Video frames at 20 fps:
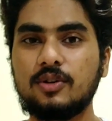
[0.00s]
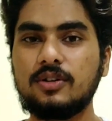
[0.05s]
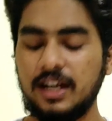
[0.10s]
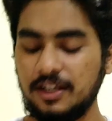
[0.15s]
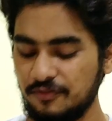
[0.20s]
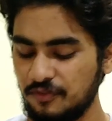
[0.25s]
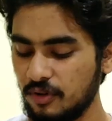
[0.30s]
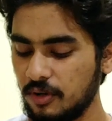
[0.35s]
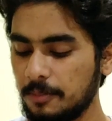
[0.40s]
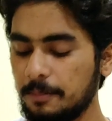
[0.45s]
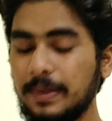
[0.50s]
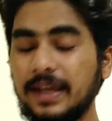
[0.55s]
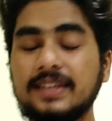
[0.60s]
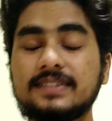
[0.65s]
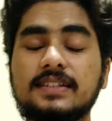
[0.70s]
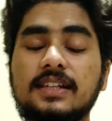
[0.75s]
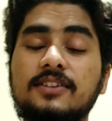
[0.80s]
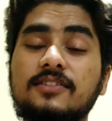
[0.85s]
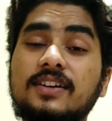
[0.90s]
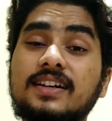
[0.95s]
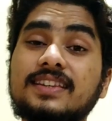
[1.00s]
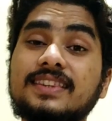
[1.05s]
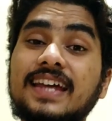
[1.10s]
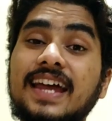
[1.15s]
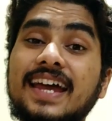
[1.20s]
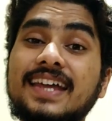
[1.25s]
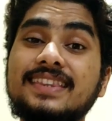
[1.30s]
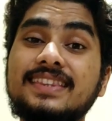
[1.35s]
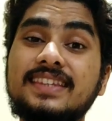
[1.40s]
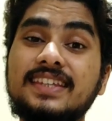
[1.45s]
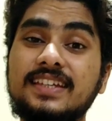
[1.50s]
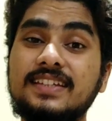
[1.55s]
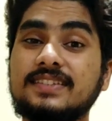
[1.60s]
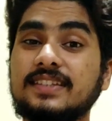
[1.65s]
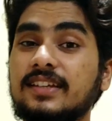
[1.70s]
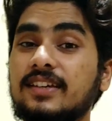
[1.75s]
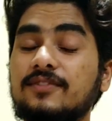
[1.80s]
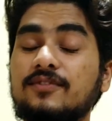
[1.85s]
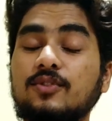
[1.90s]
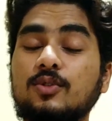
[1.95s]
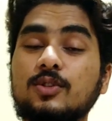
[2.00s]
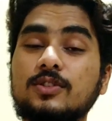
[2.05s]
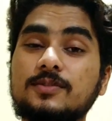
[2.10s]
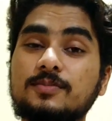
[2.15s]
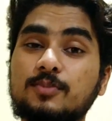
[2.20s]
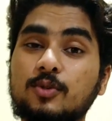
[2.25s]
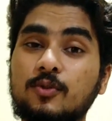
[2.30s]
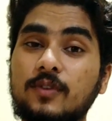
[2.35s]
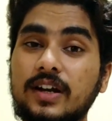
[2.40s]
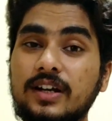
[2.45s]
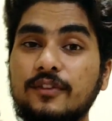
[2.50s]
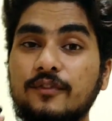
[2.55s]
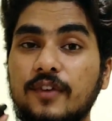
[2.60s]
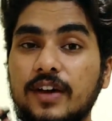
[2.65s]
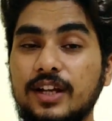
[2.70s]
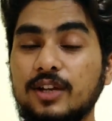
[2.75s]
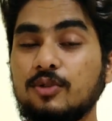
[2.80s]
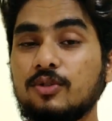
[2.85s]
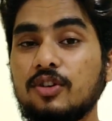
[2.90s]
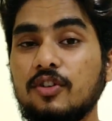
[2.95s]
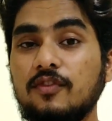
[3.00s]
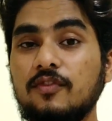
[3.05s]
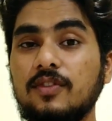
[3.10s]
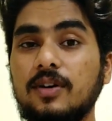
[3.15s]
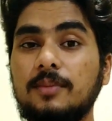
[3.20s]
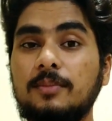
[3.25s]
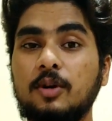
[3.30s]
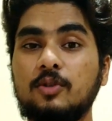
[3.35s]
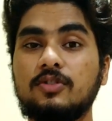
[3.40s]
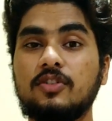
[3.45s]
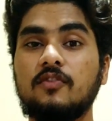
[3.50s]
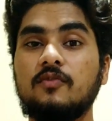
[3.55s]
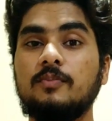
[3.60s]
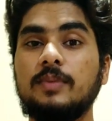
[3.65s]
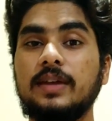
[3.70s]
and if you are a bass lover, then these earphones provide a very good amount of